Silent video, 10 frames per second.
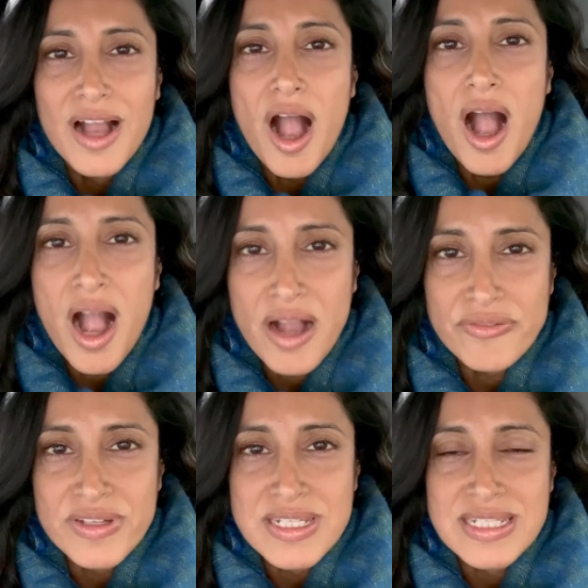
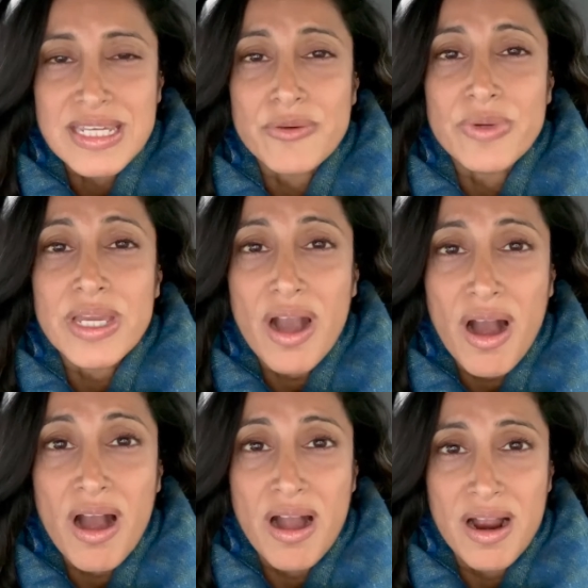Obviously, we
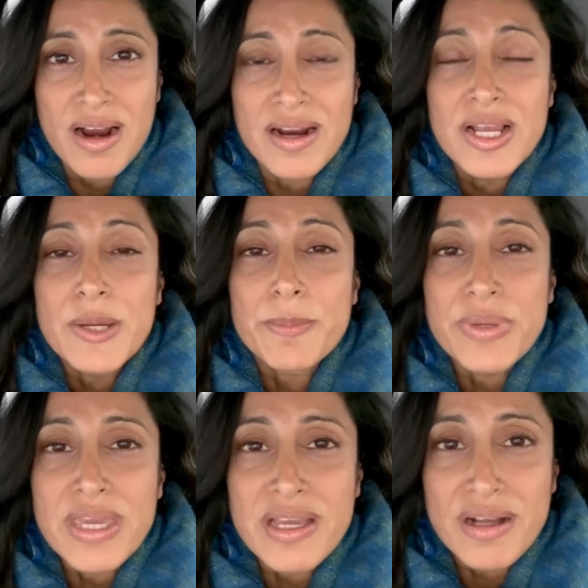are
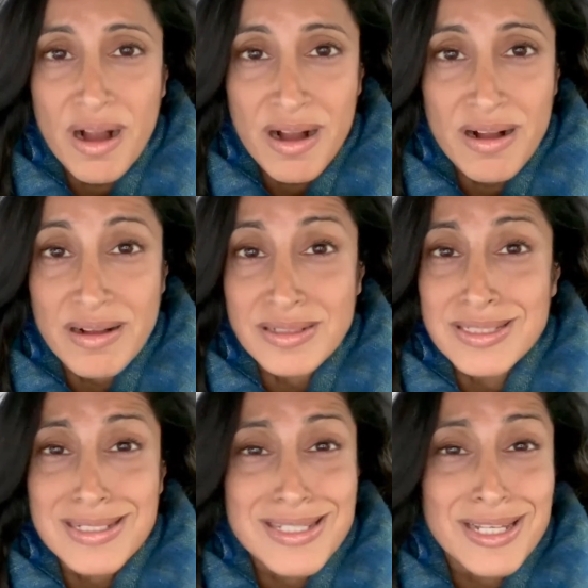being called
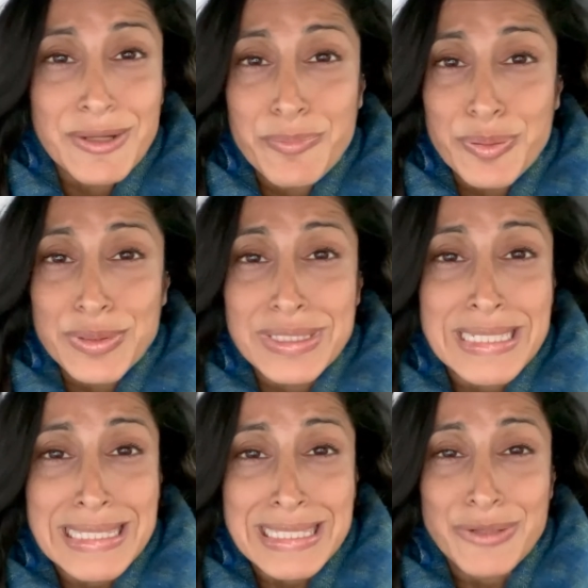to
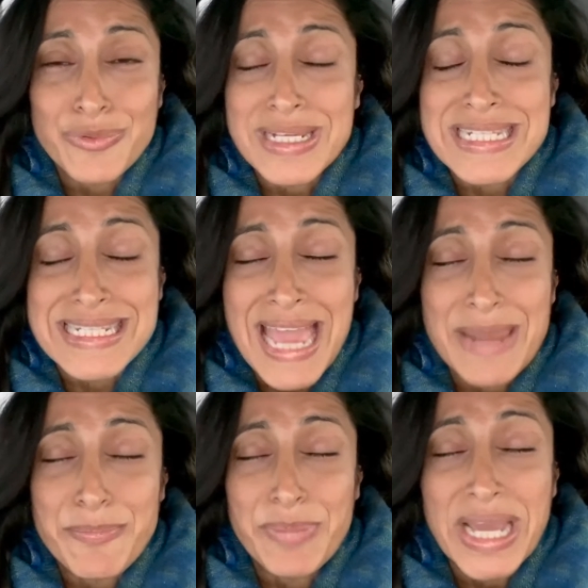completely
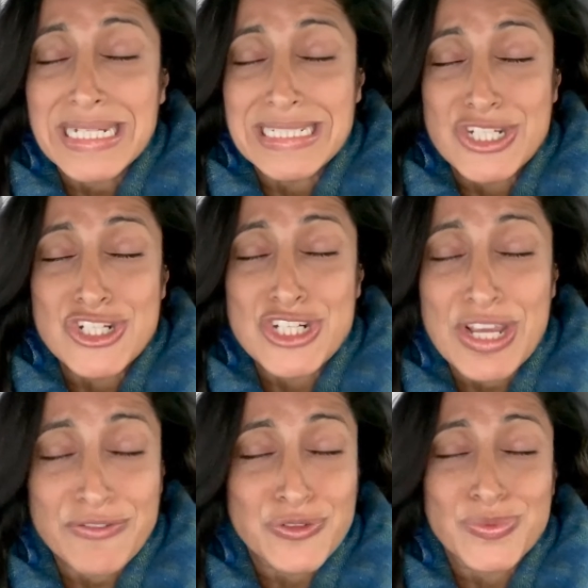reset, button,
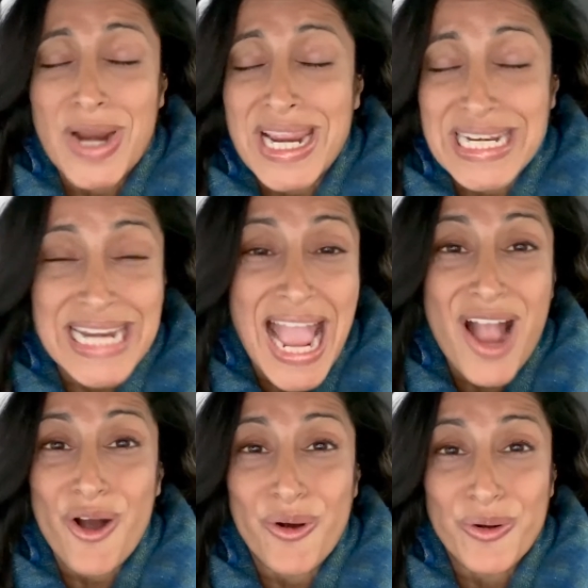shift right
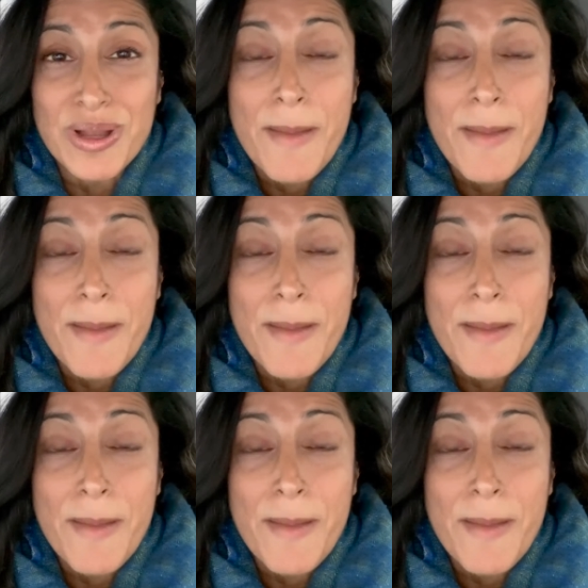now.